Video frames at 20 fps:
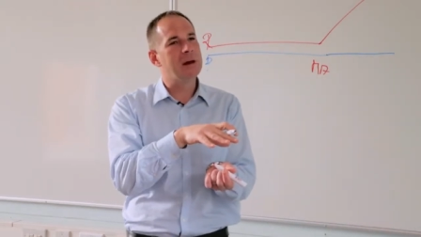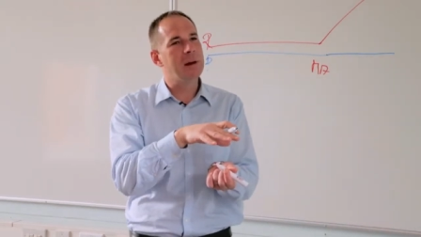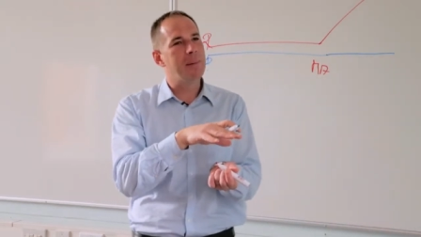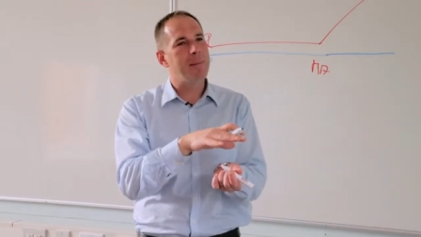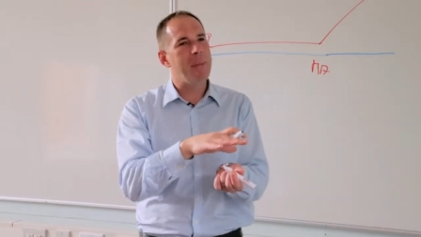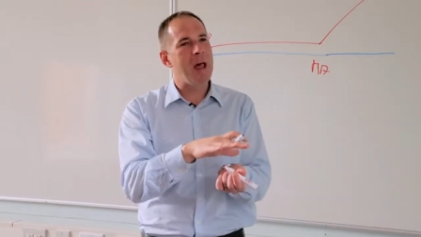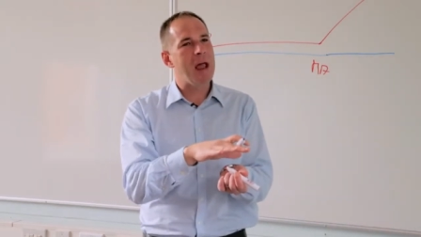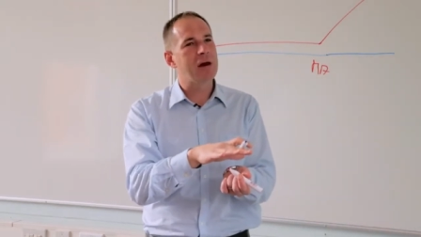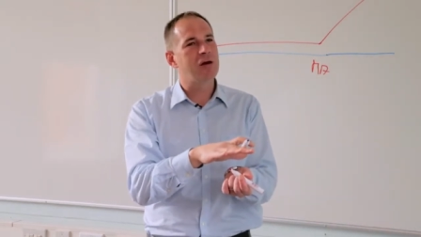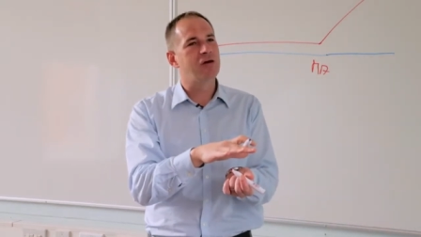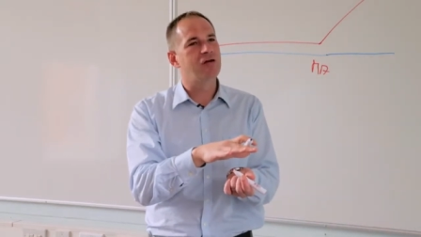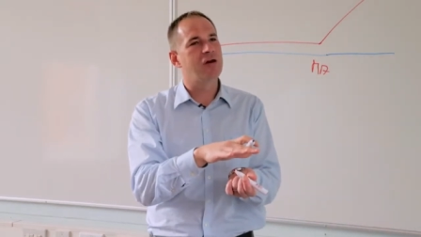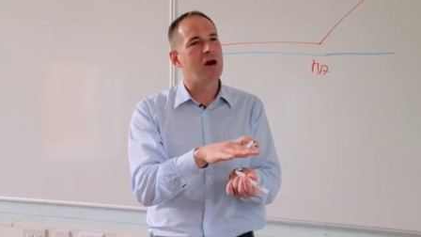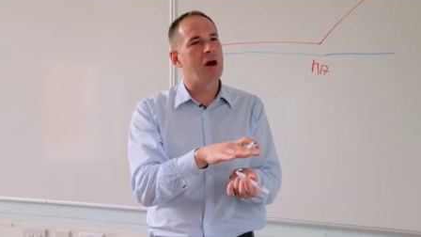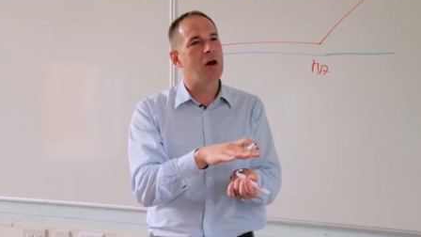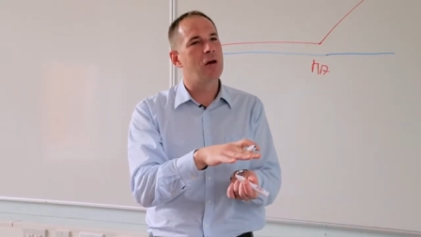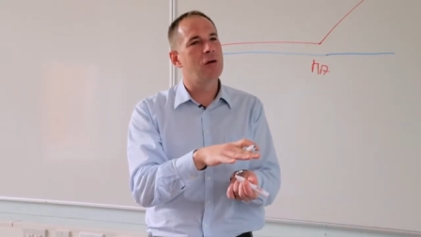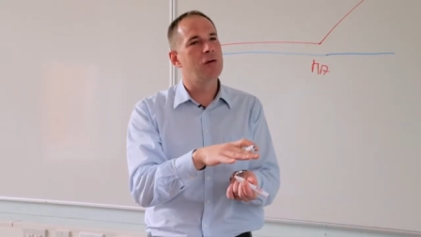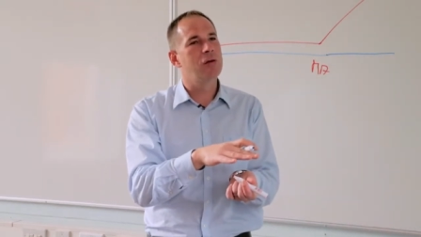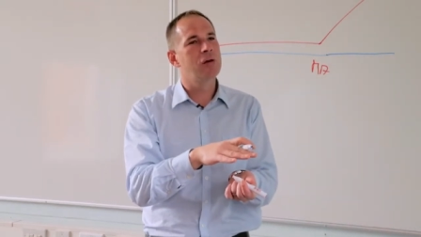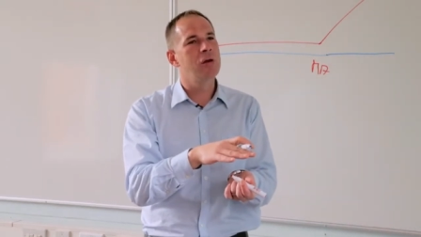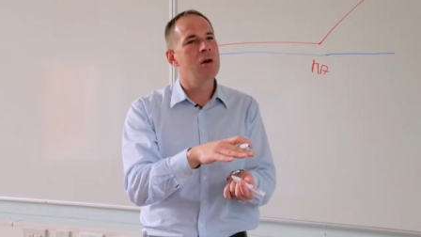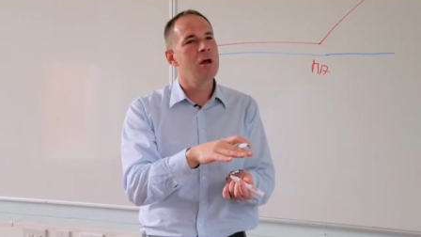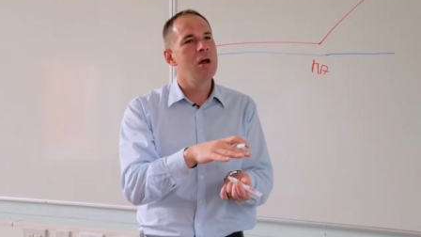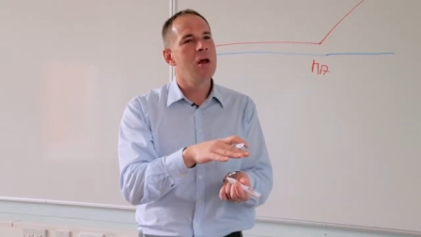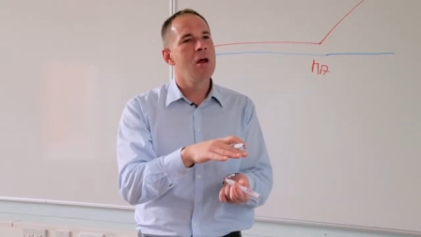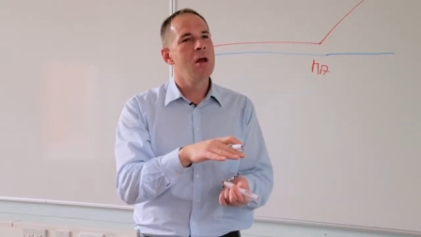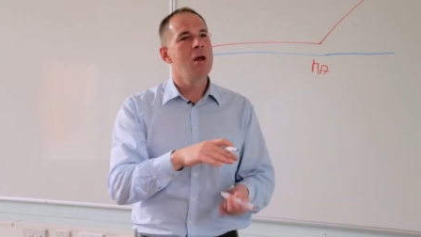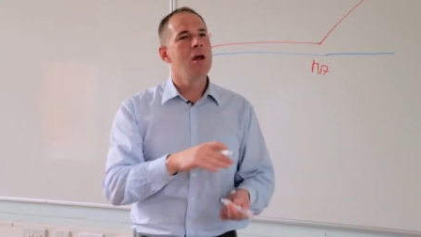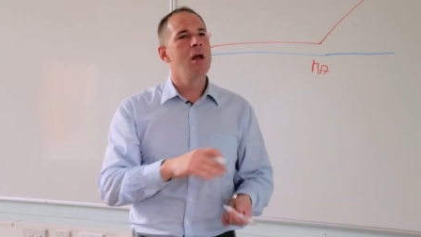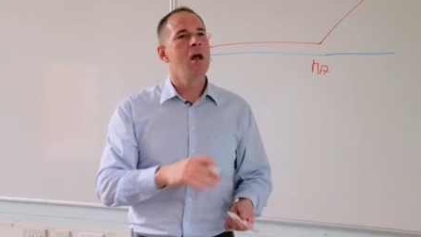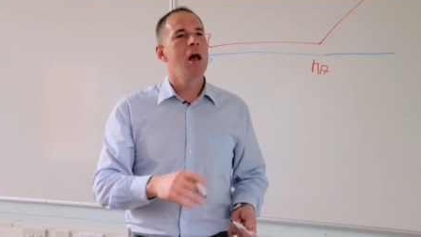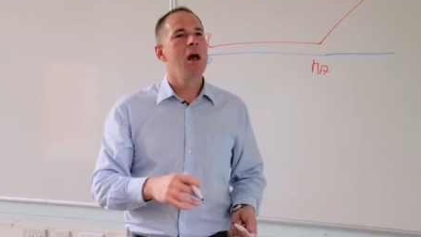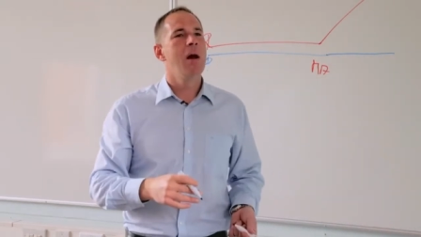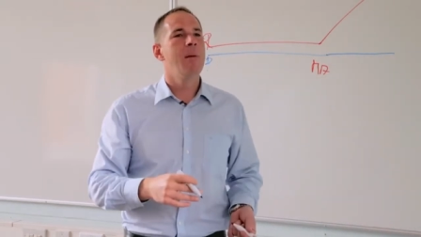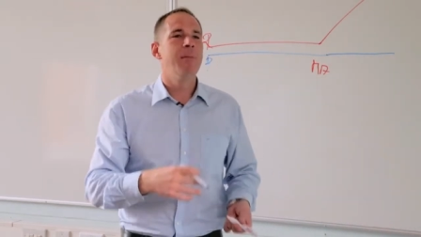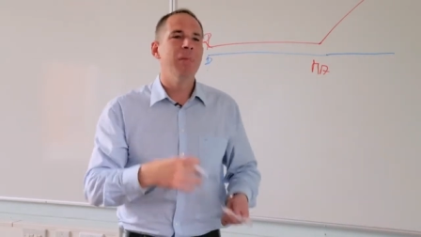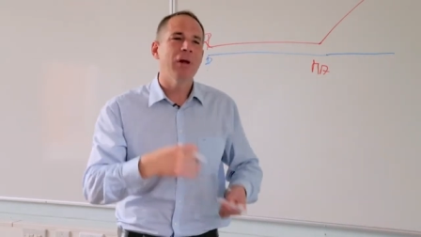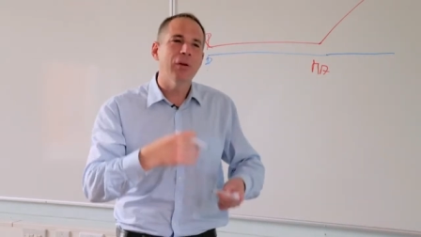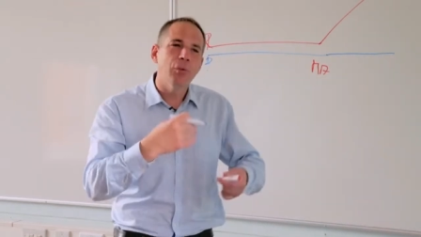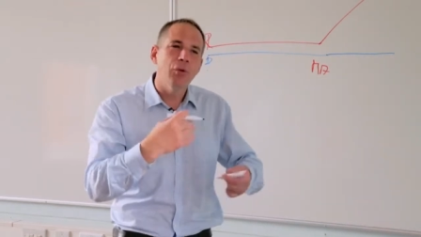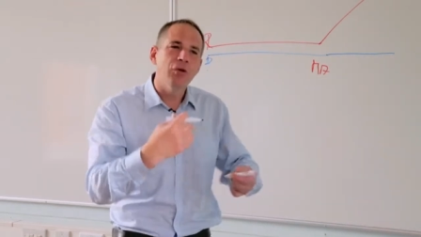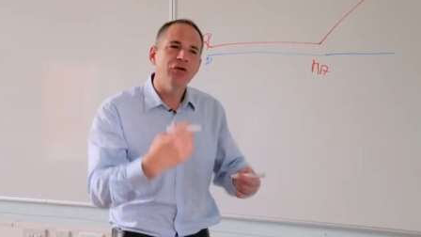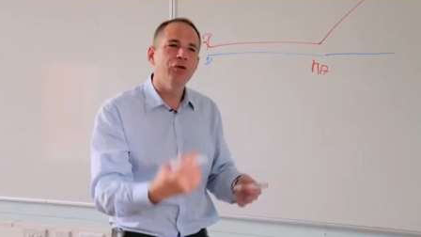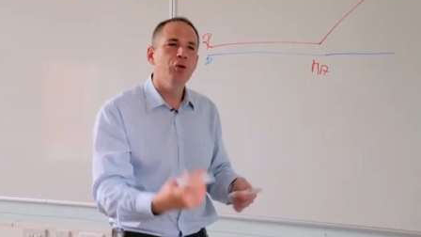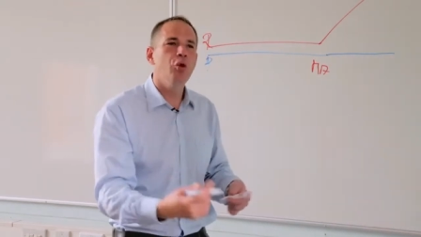the background, but was